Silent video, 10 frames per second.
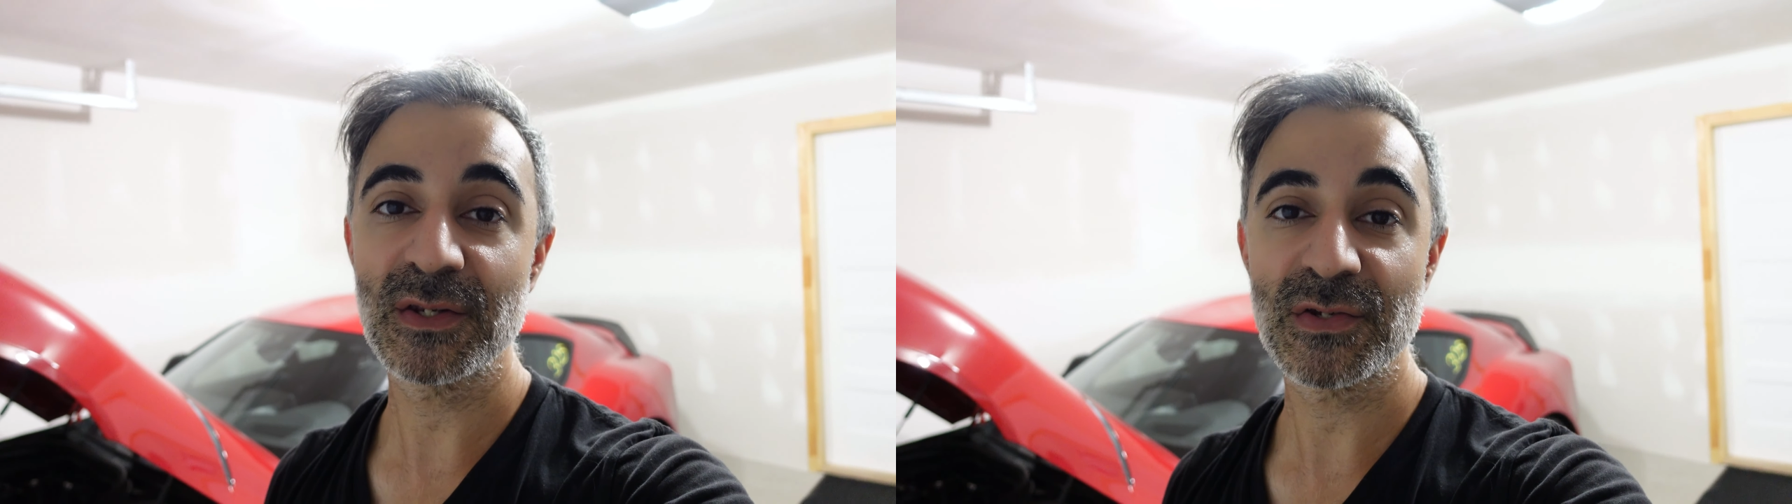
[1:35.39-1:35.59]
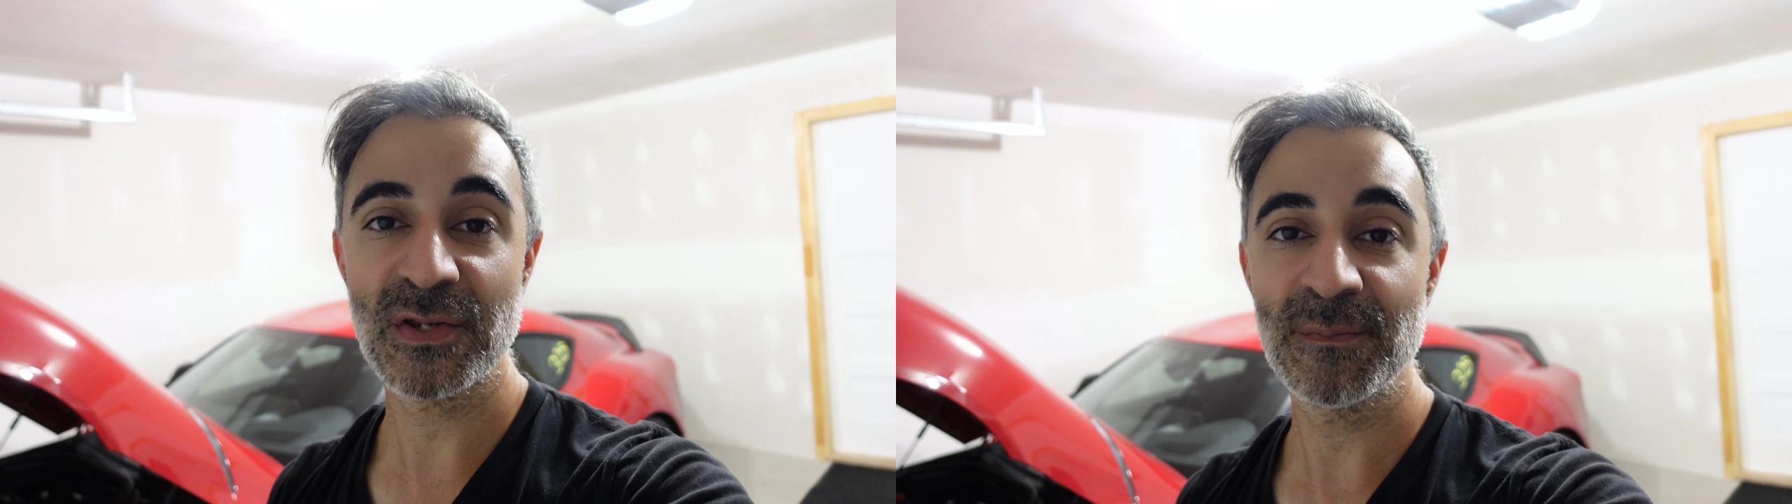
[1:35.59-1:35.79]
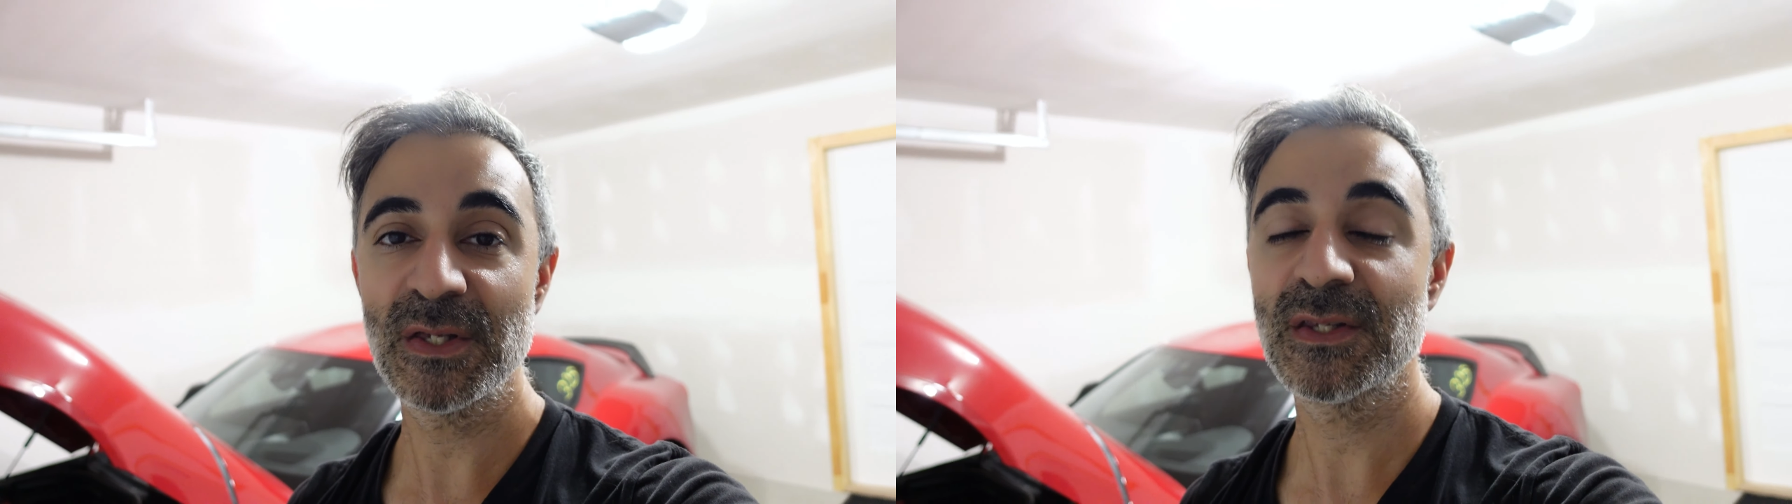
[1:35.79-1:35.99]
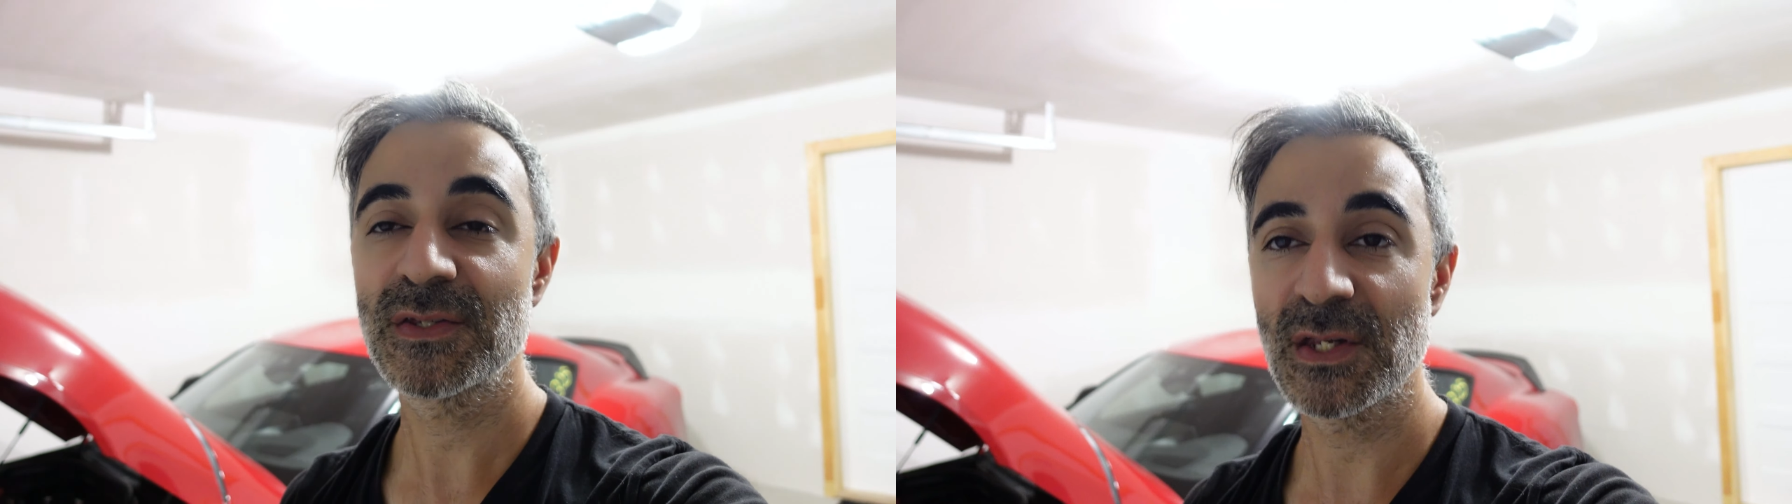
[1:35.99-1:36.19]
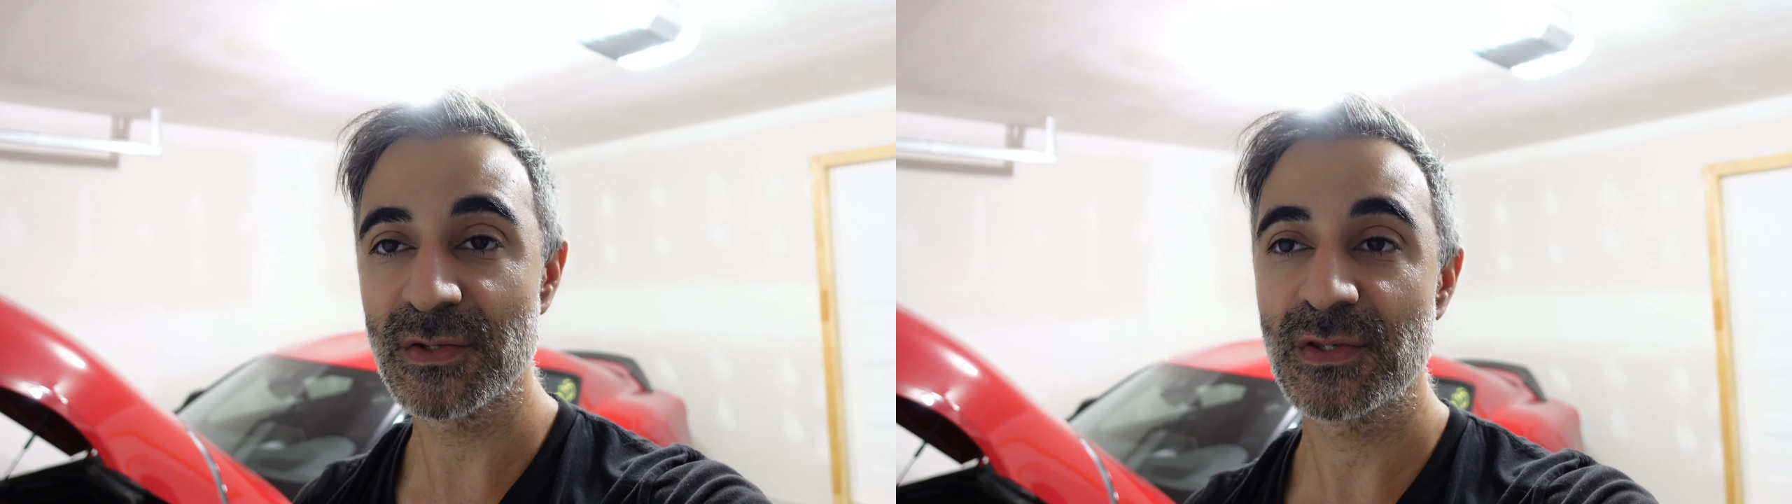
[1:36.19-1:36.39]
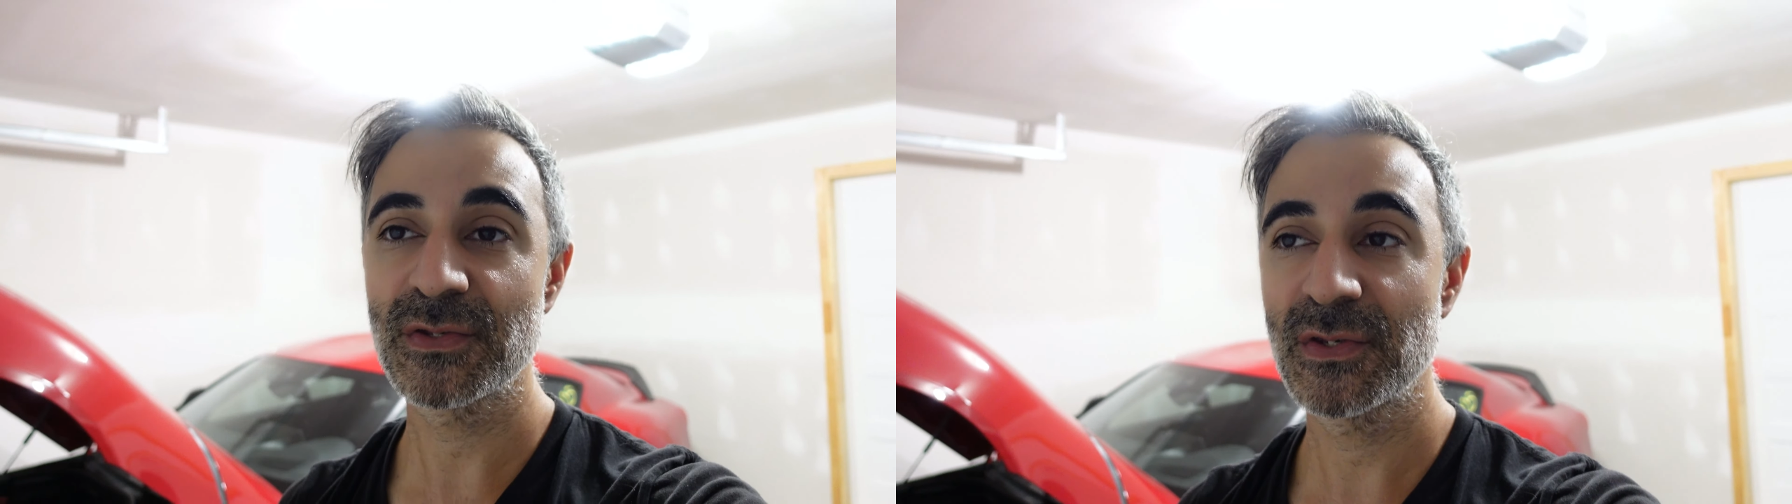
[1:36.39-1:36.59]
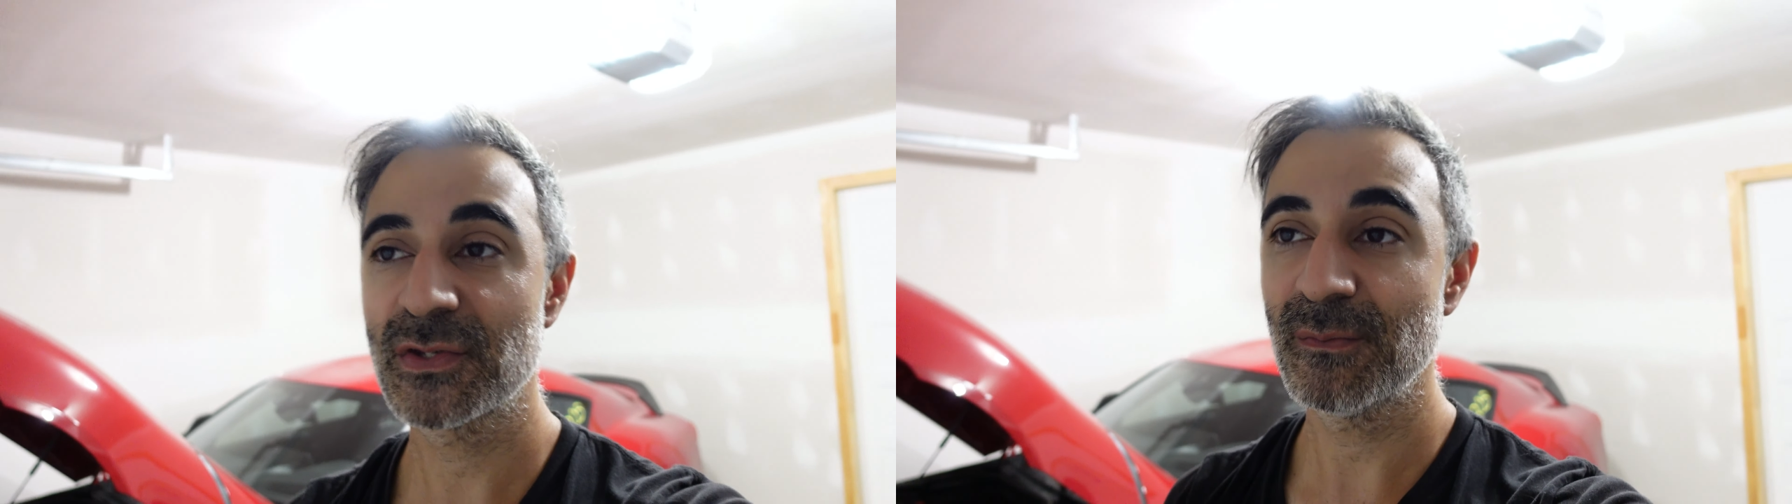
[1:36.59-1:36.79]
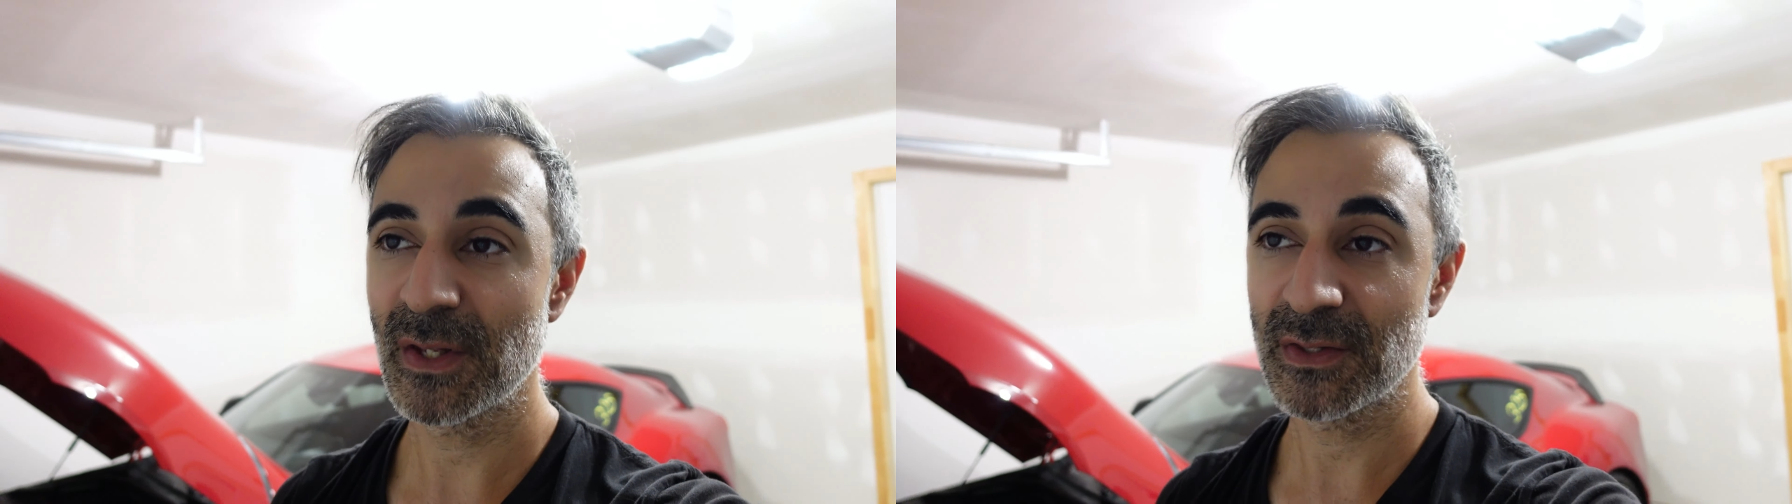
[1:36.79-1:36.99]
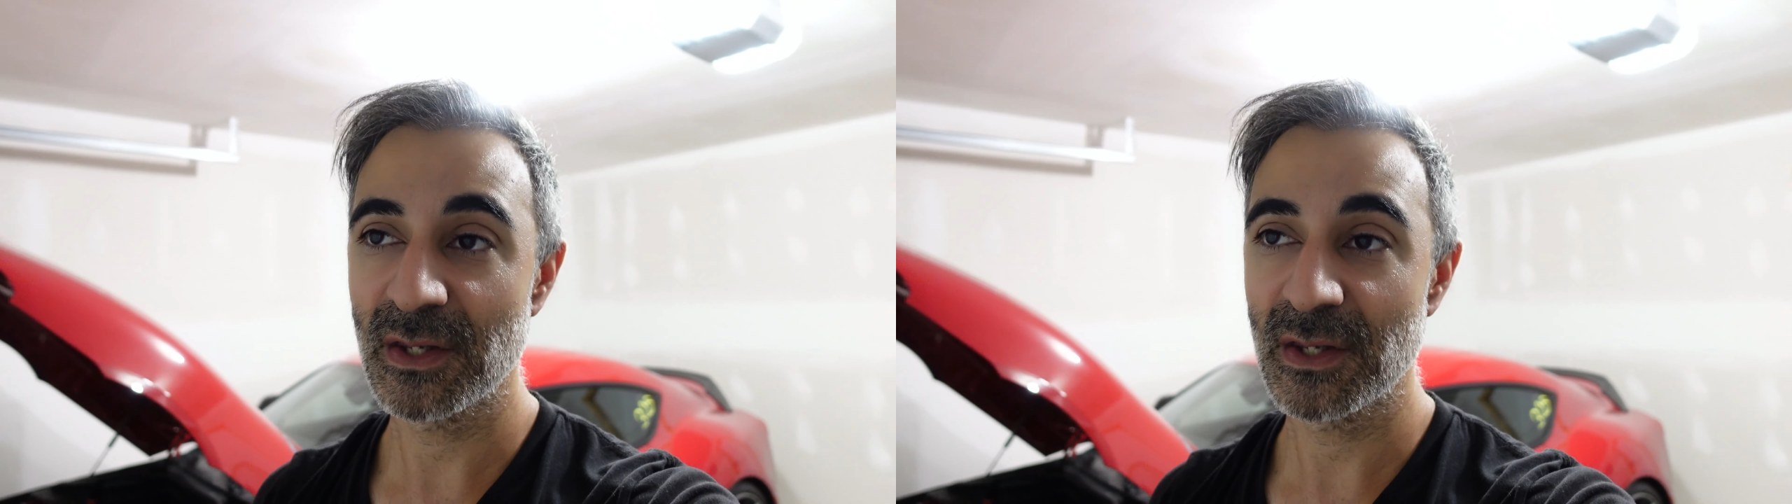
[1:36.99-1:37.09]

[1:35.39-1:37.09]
There's something that tells the system that